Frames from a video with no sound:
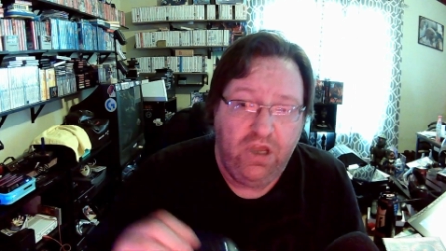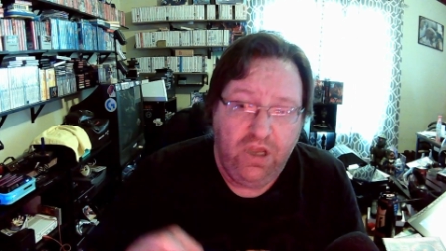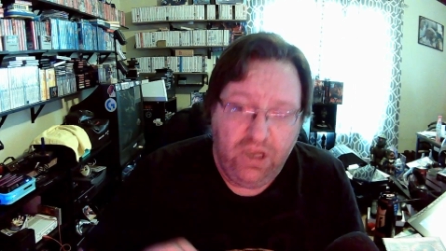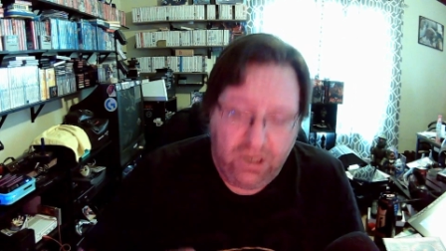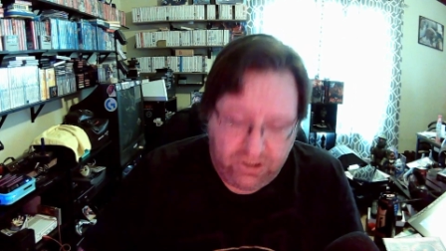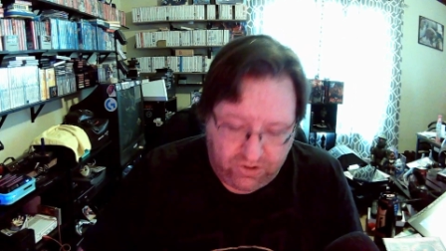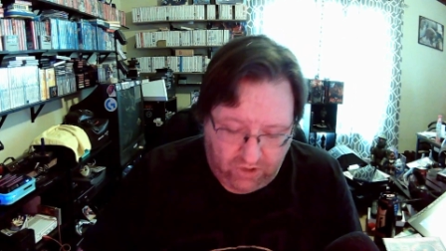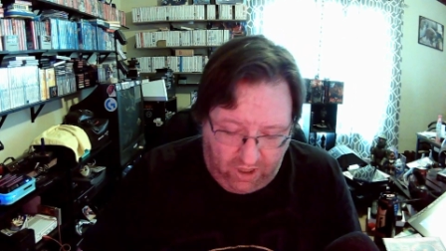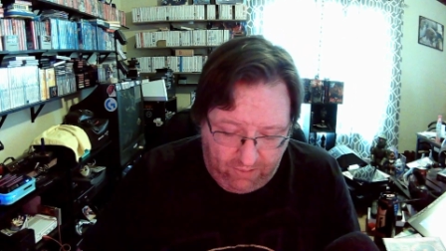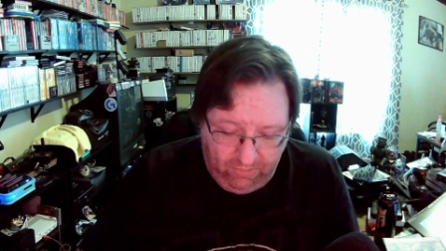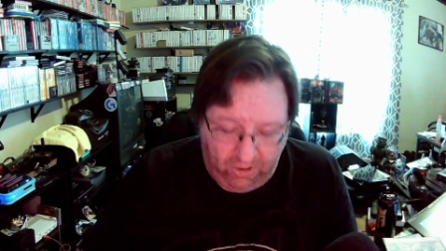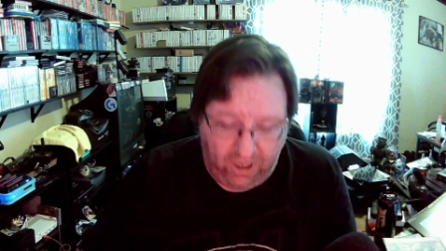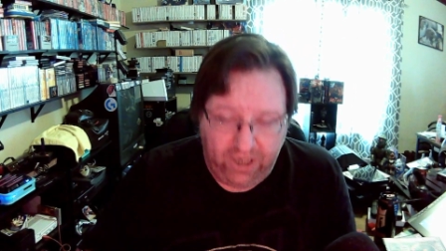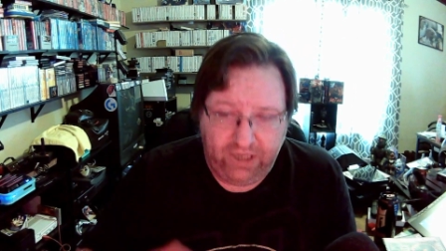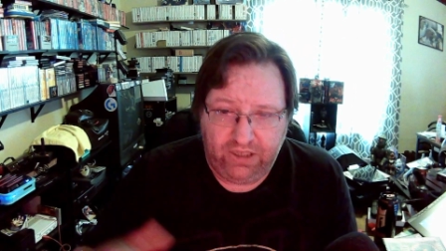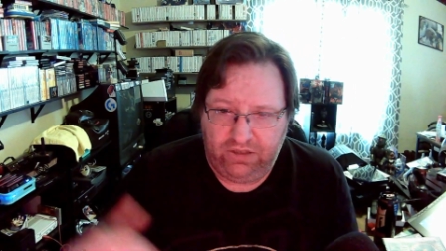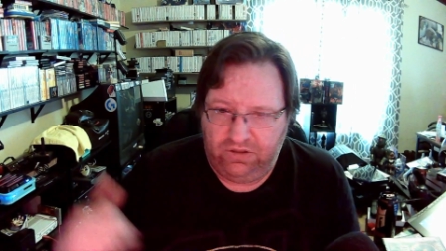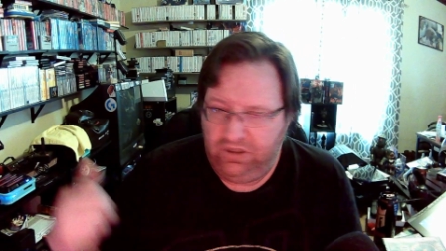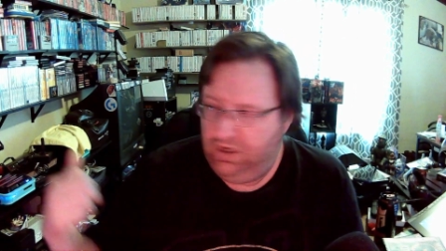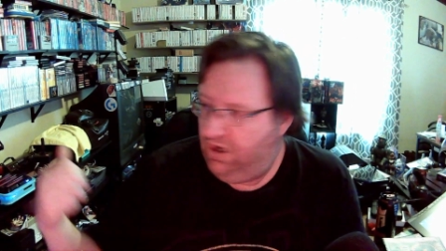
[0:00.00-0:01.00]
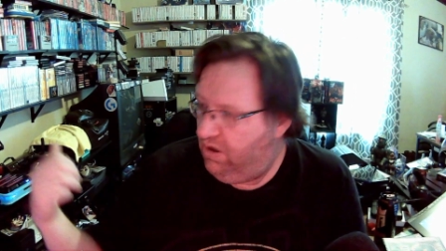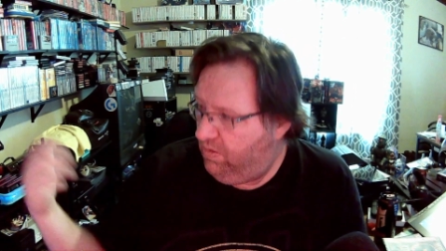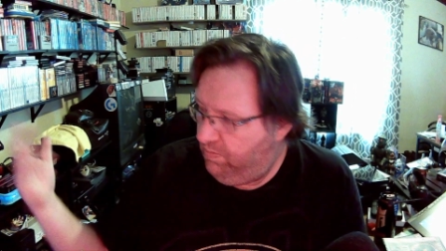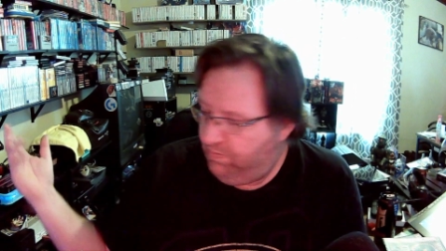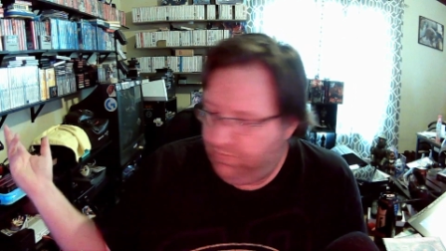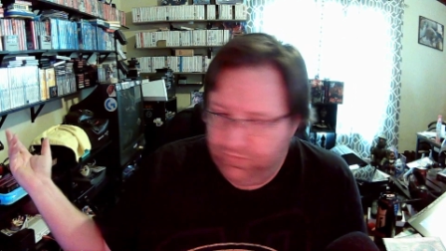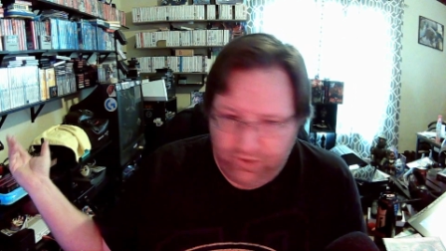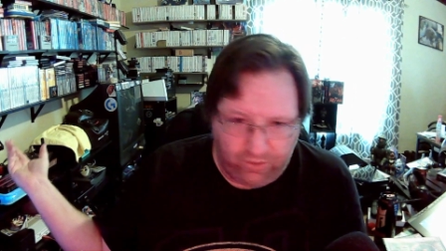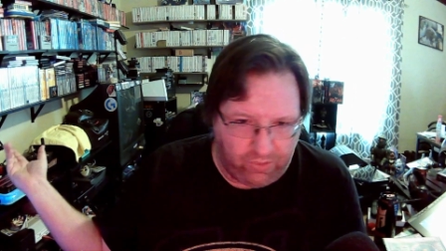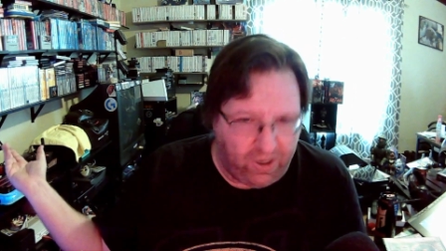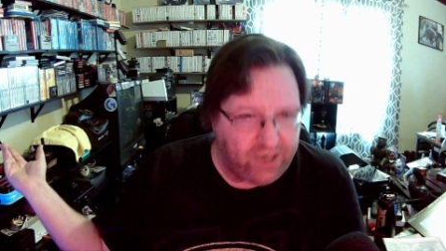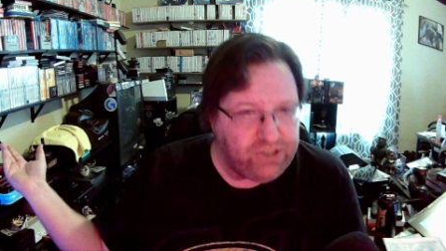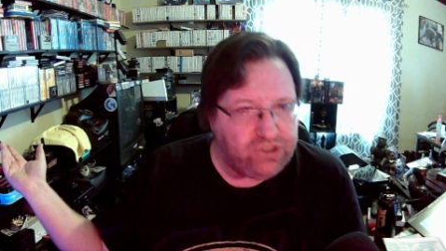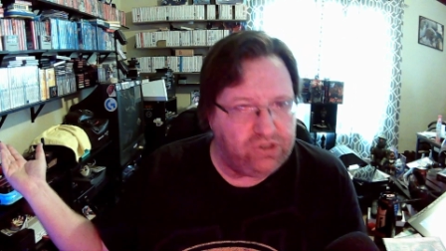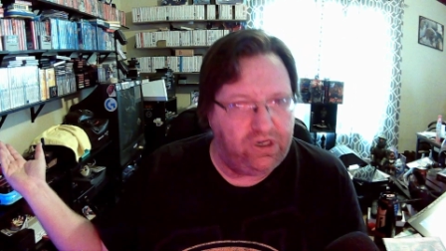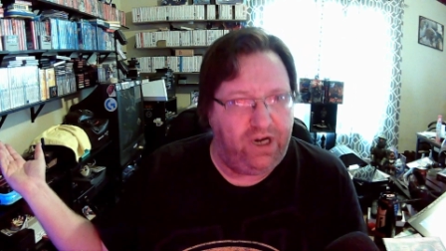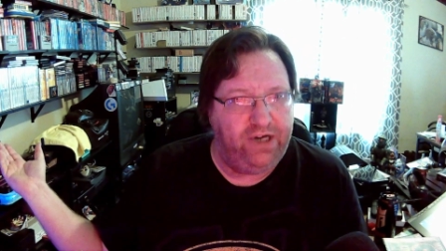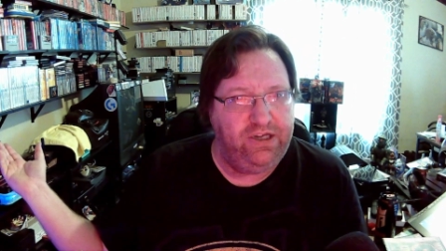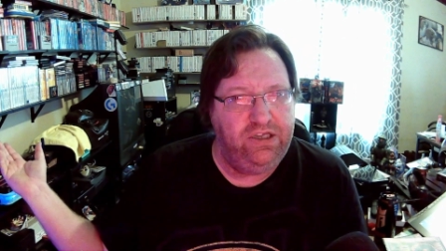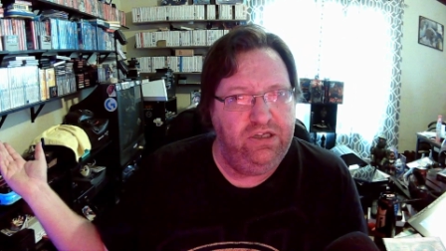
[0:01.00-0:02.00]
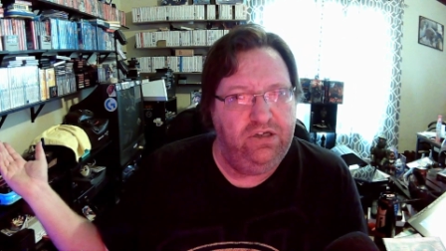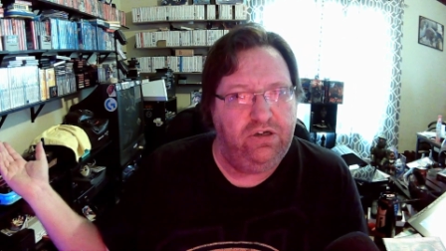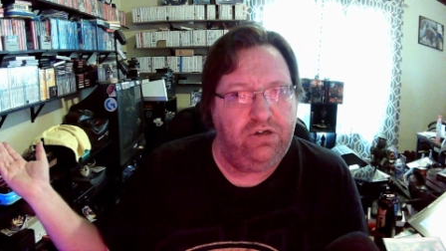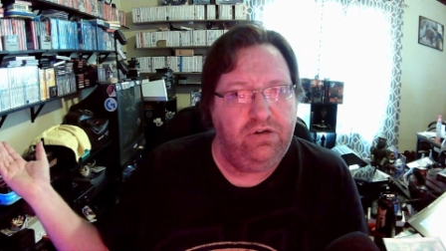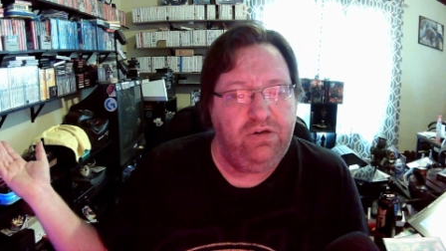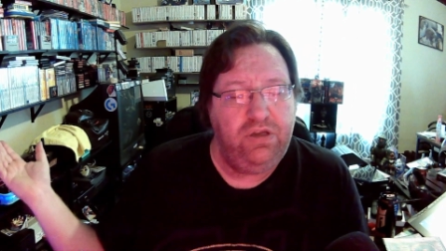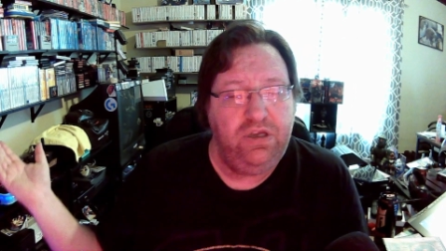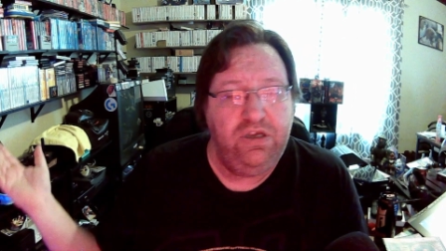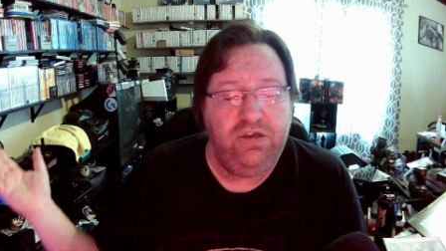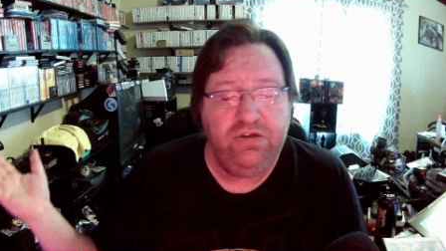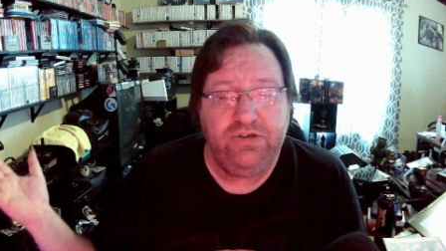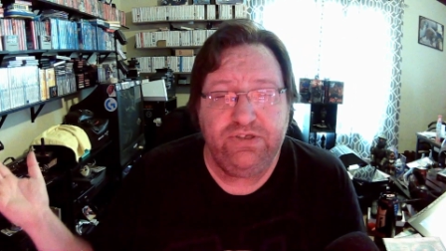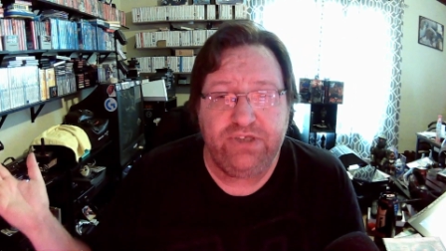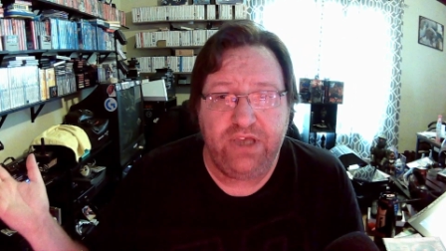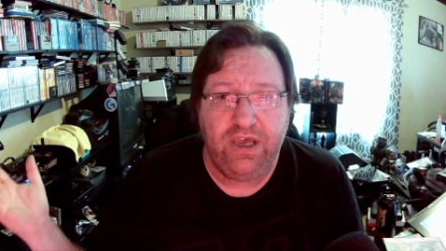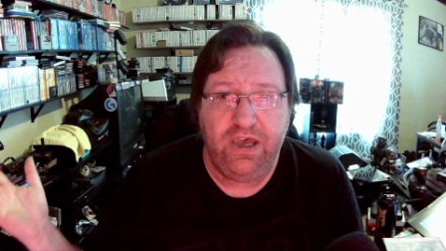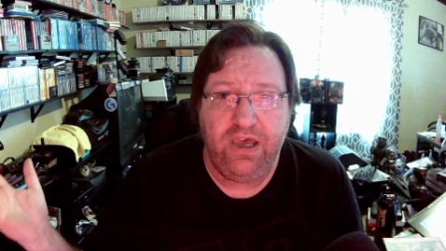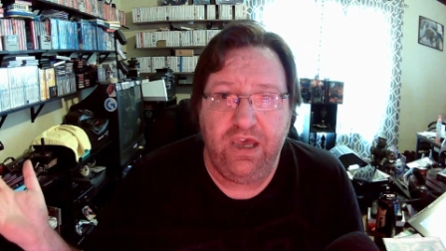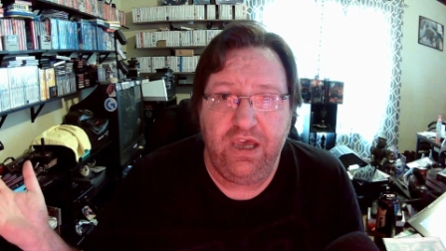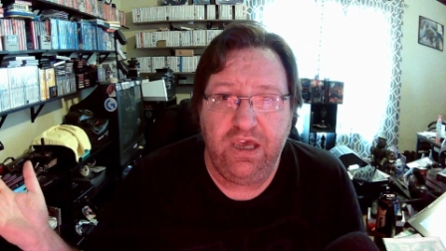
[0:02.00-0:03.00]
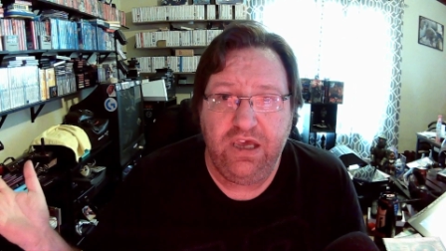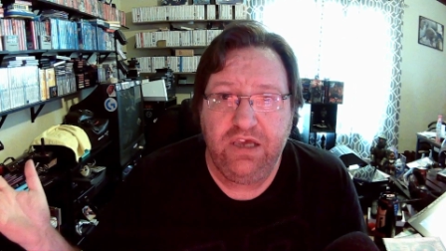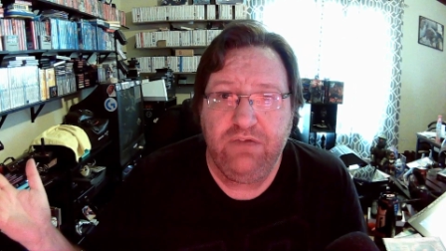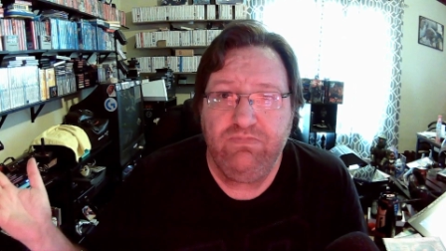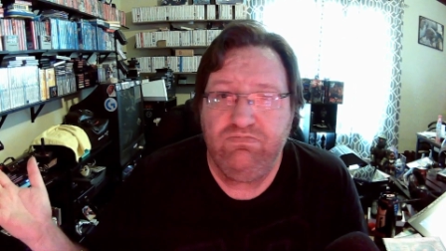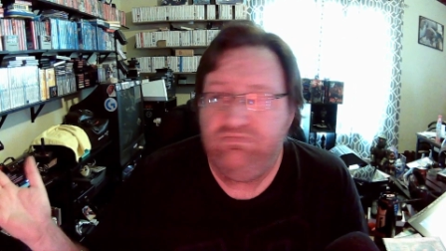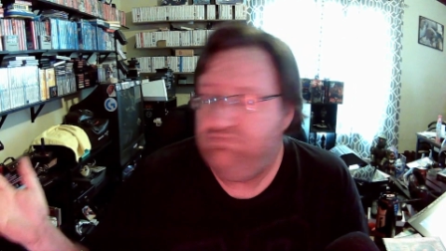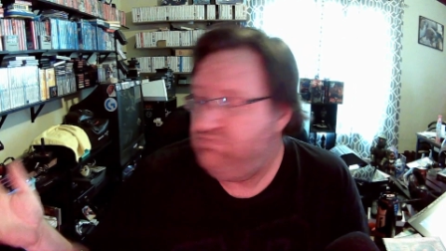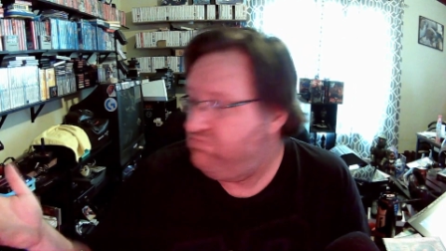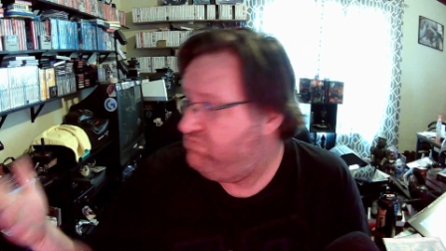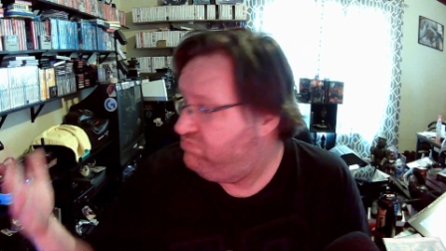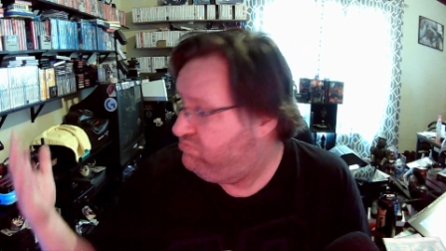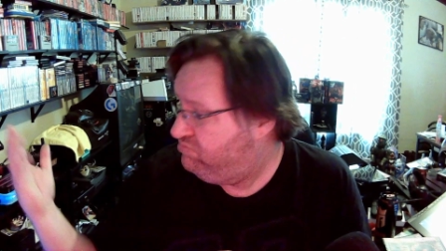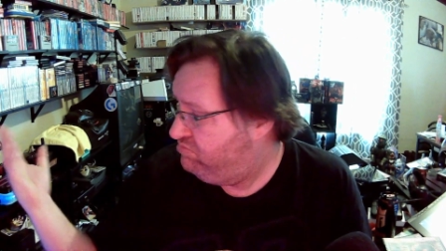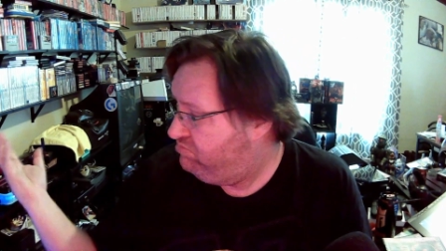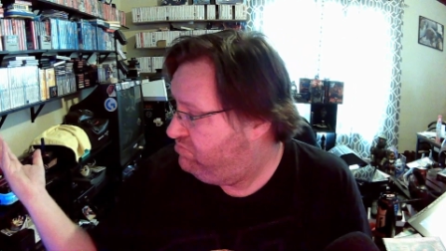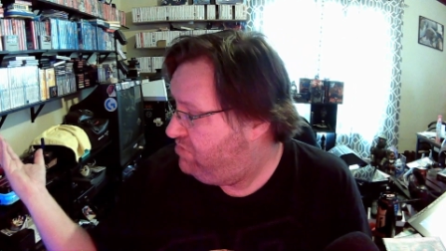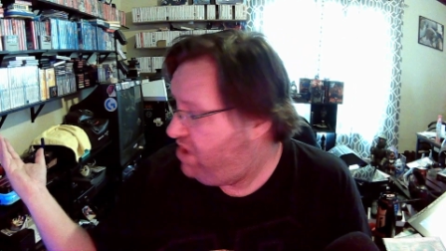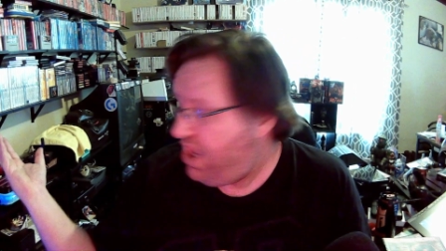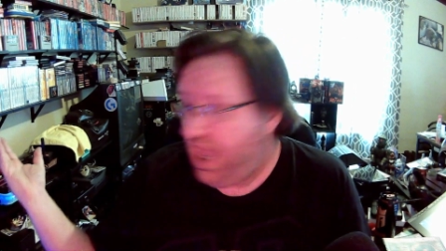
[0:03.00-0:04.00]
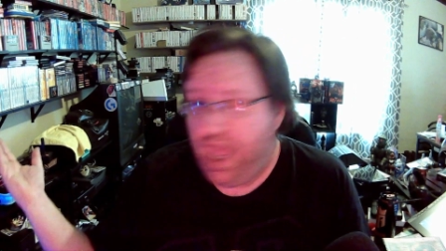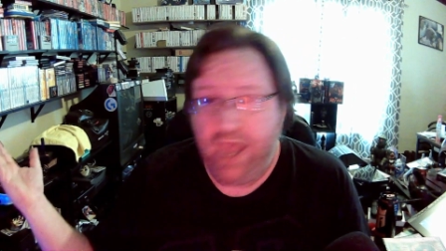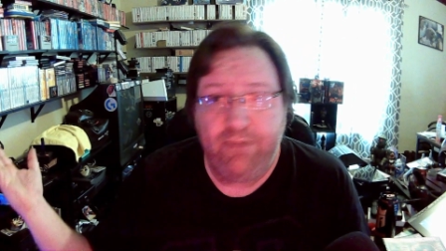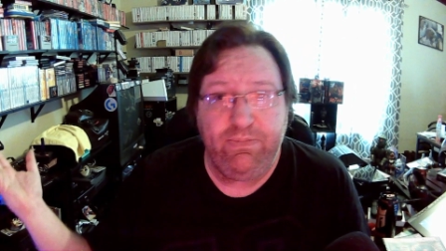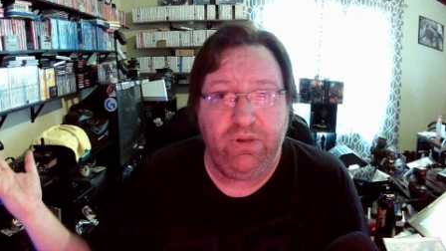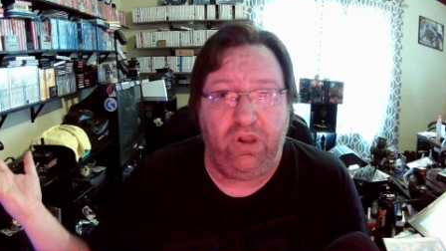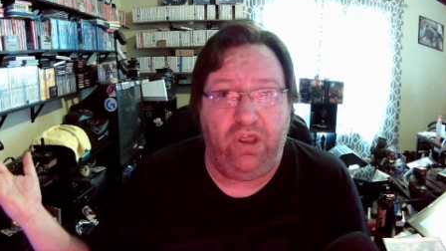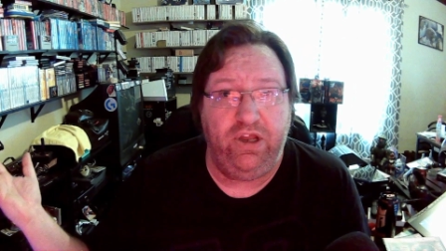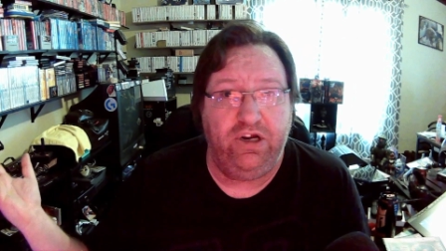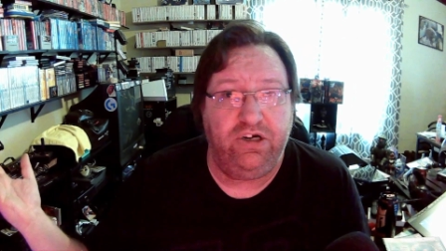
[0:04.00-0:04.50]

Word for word: So I'm like, you know, the Retron here is a emulator